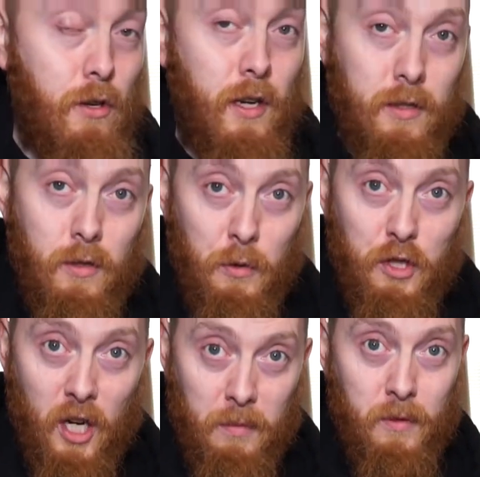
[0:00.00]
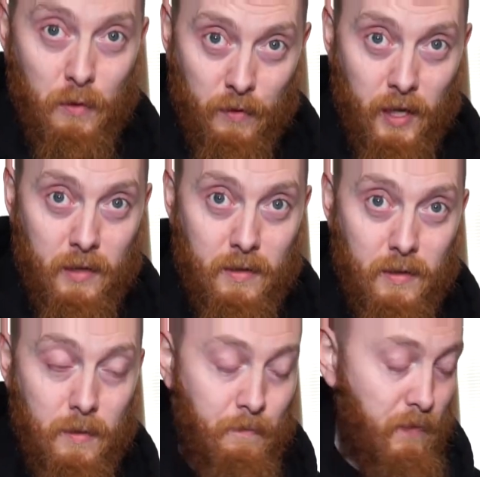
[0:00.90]
has no sharps or
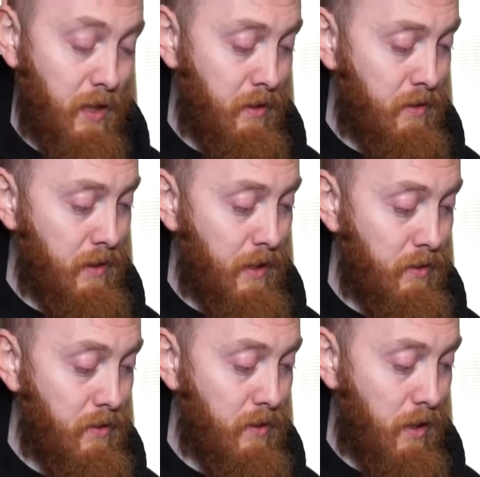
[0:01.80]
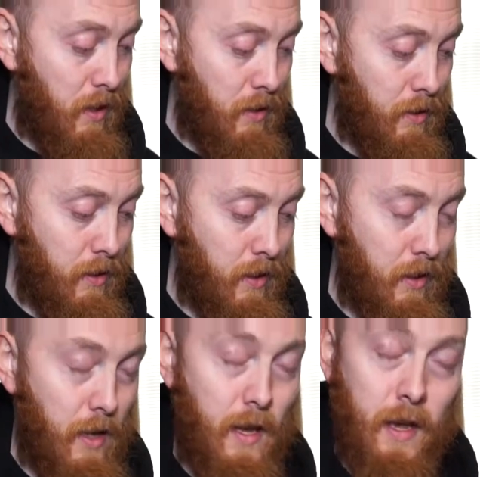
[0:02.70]
flats. It starts on
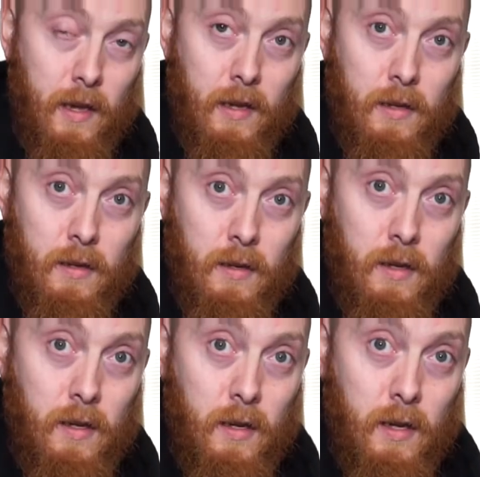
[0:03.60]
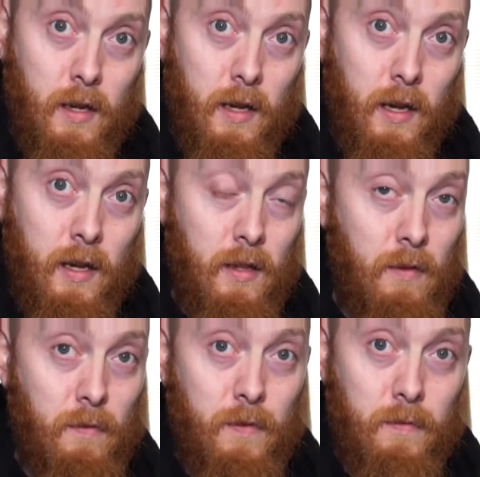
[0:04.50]
an A and
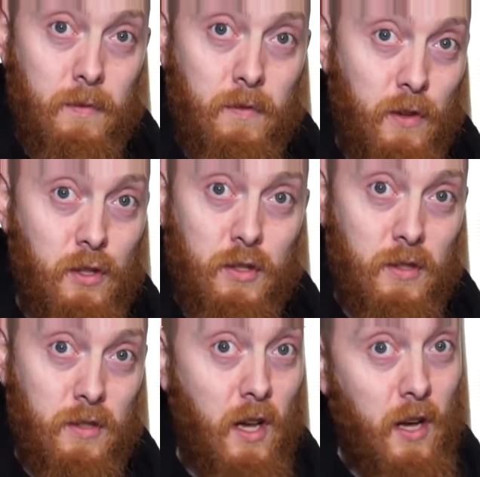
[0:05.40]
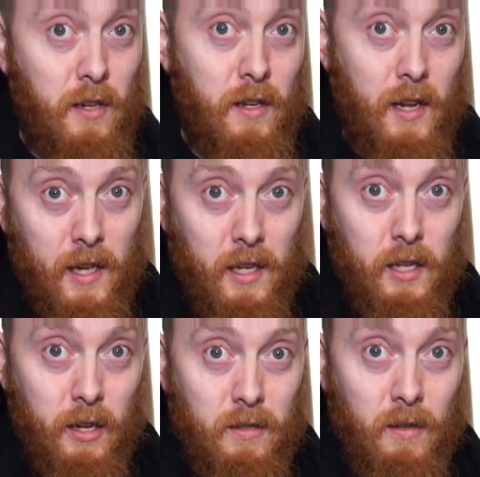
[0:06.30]
then finishes on an A
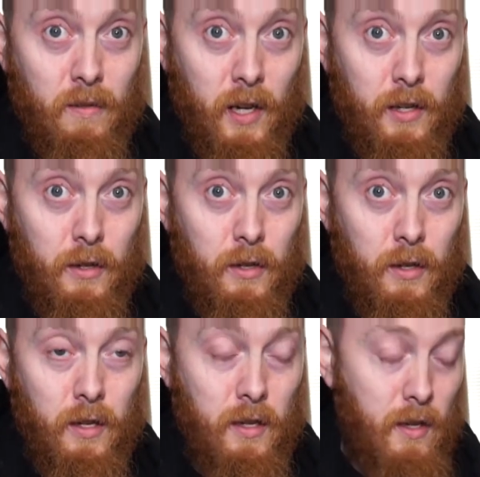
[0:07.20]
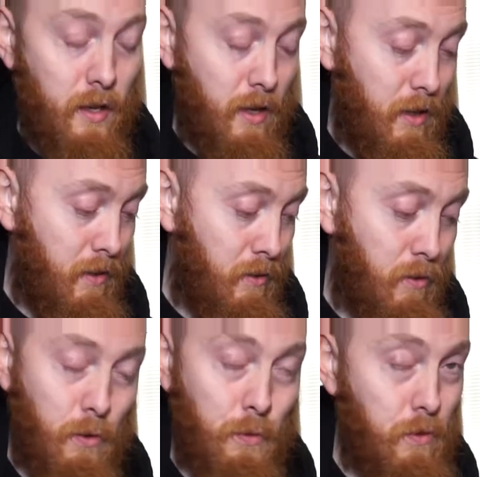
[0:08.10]
an octave higher and
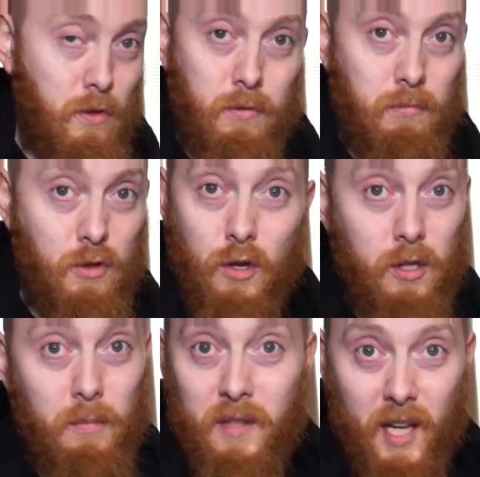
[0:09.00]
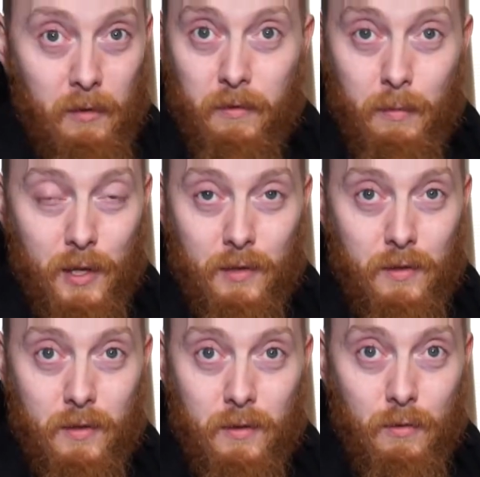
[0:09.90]
goes straight up the alphabet
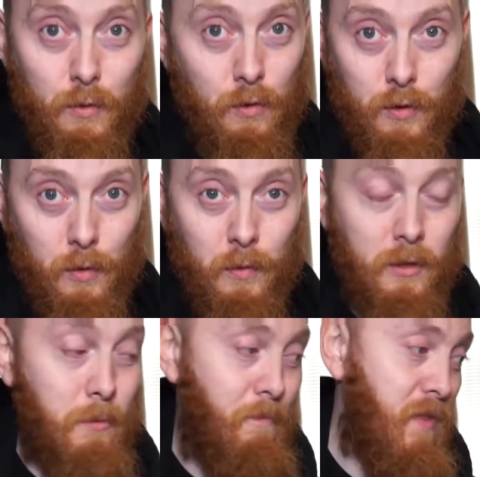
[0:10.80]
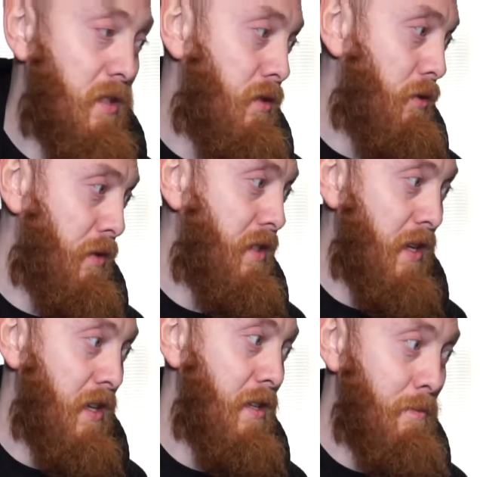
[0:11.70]
through the notes. So it's
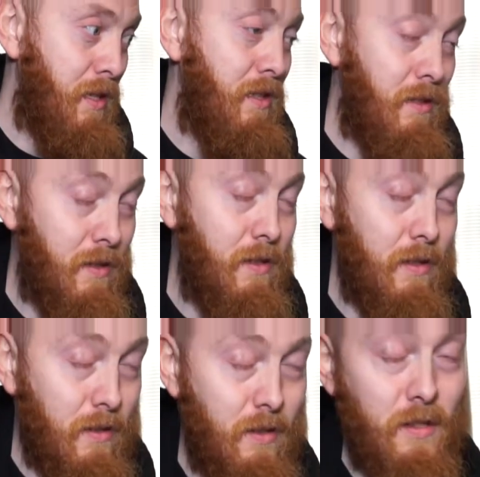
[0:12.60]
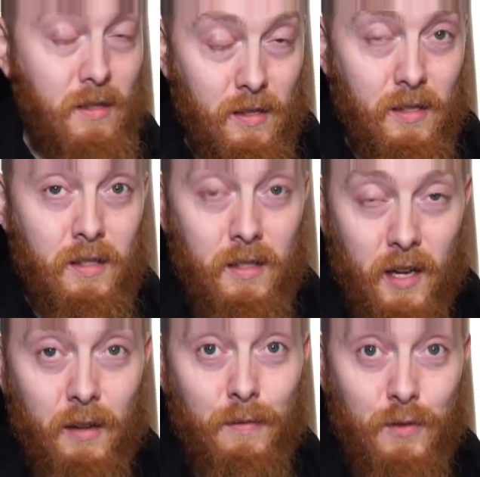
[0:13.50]
A, B, C, D, E,
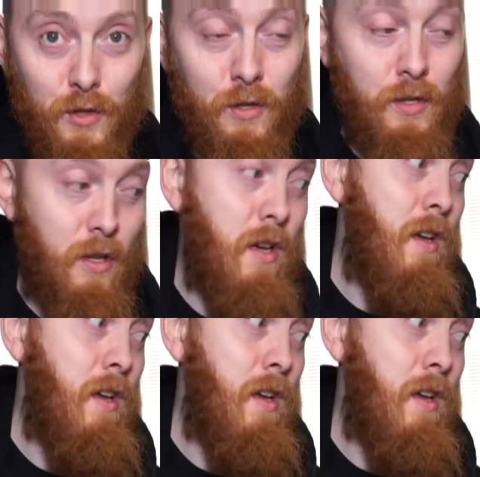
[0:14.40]
F, G,